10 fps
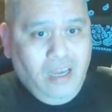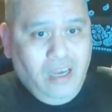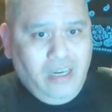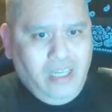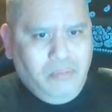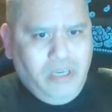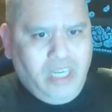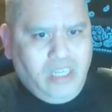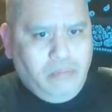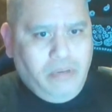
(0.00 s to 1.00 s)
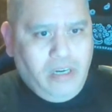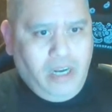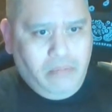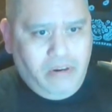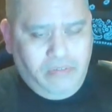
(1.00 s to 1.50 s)
And he's being tested by the
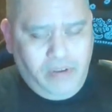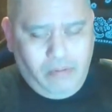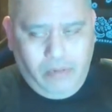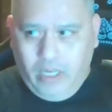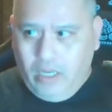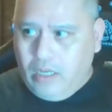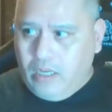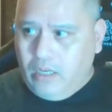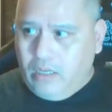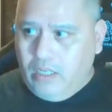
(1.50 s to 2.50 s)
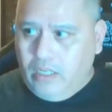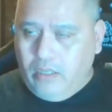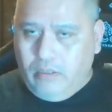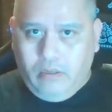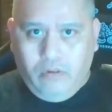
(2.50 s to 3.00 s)
Nightmare family.
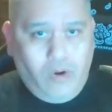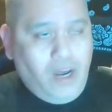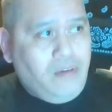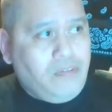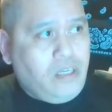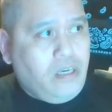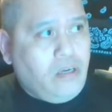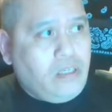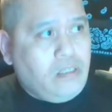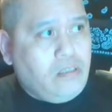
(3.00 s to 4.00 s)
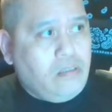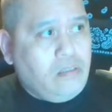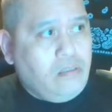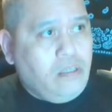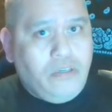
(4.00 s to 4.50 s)
He arrives there at
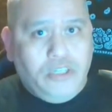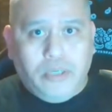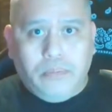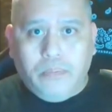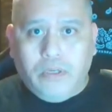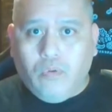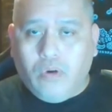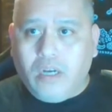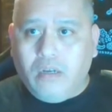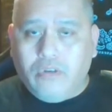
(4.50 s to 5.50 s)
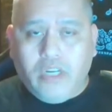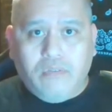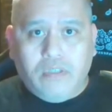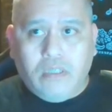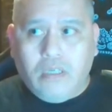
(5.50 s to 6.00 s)
their gym, their workout training
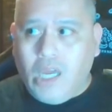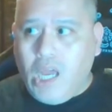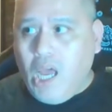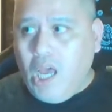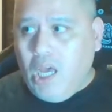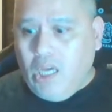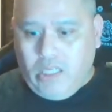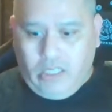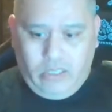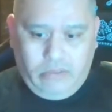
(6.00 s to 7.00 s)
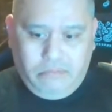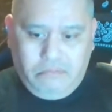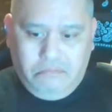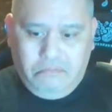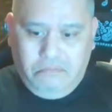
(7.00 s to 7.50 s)
facility. The
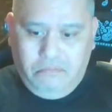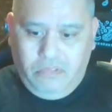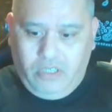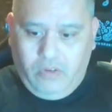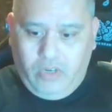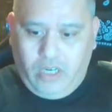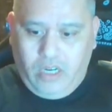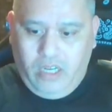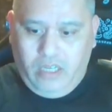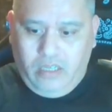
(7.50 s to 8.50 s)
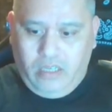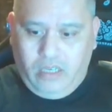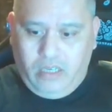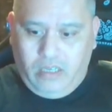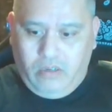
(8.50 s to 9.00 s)
what do you call it?
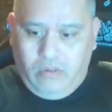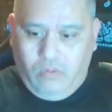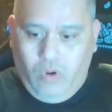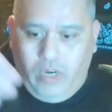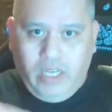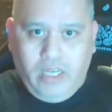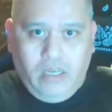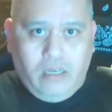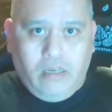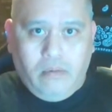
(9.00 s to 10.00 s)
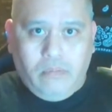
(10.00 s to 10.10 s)
The rolling